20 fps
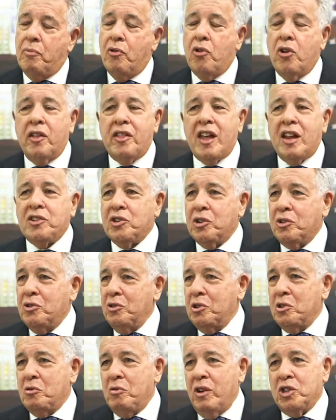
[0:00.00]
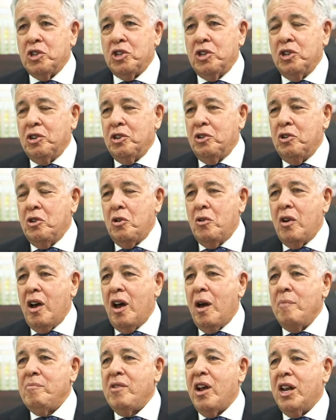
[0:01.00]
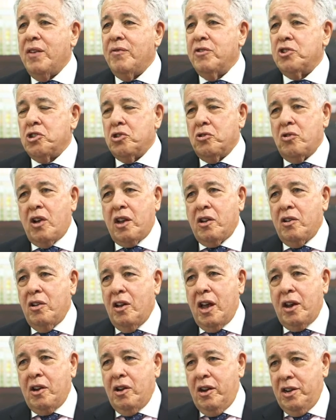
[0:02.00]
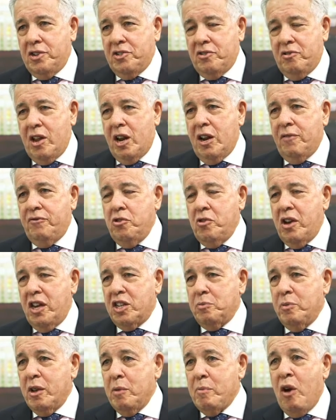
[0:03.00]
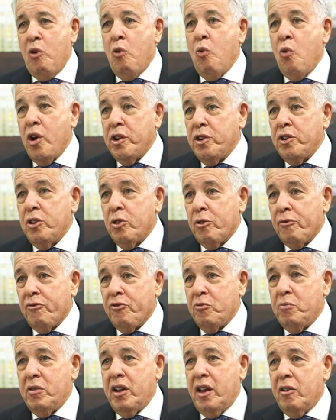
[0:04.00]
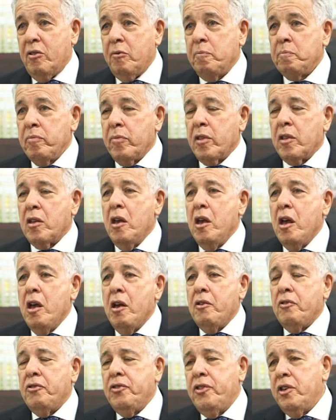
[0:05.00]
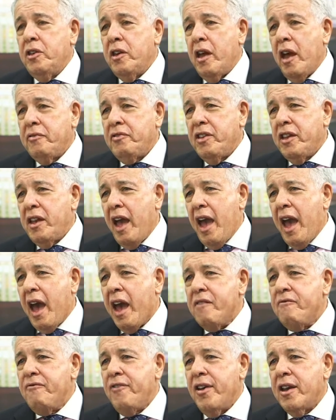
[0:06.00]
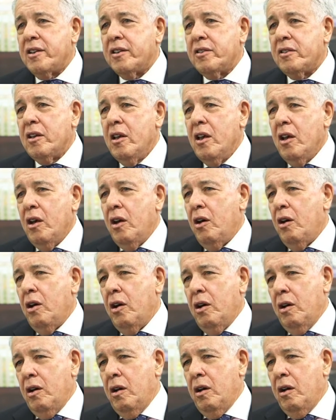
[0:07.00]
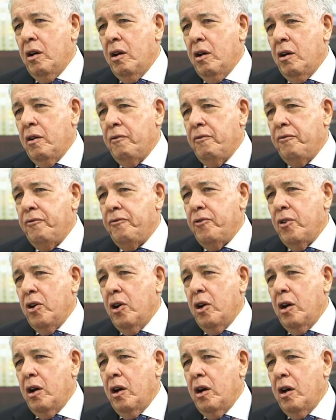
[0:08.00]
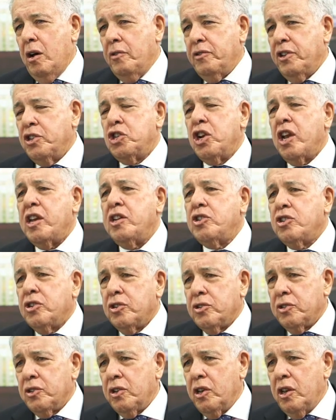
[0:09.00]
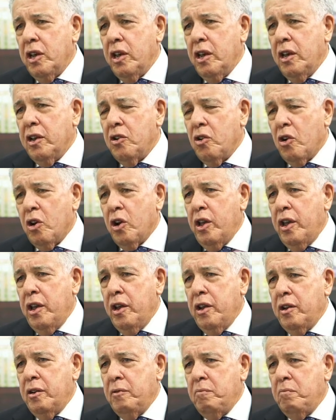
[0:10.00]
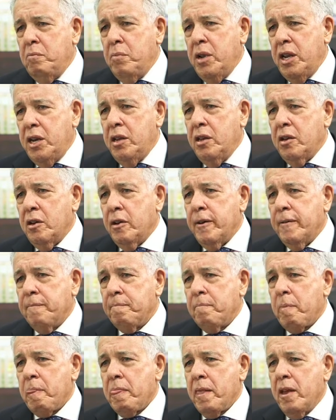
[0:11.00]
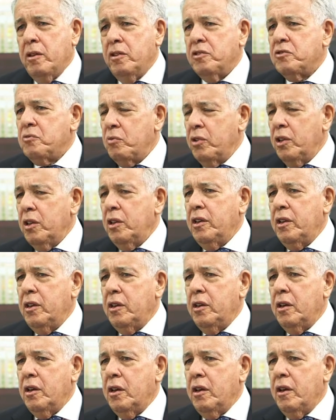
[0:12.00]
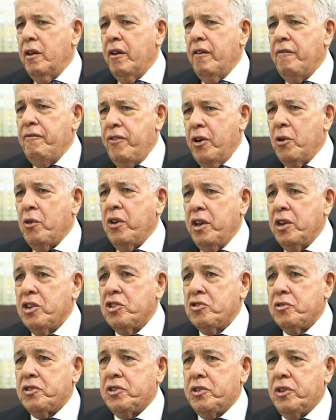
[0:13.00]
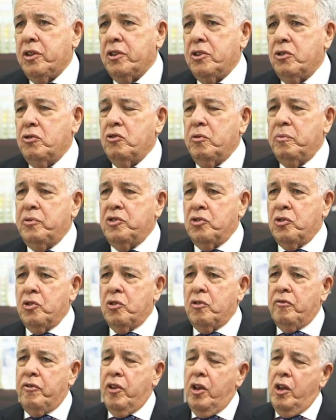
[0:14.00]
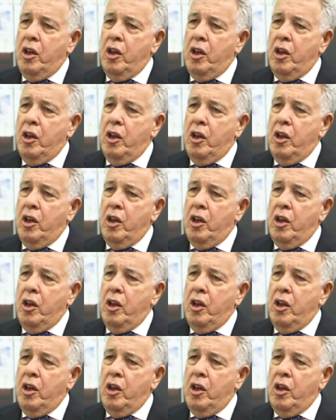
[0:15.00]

boy, that's a good question. You know, I, am not even sure I, I could answer that if you asked me about one year from now. The the advent of uh, the changes in our in media, it's really uh, very interesting to observe.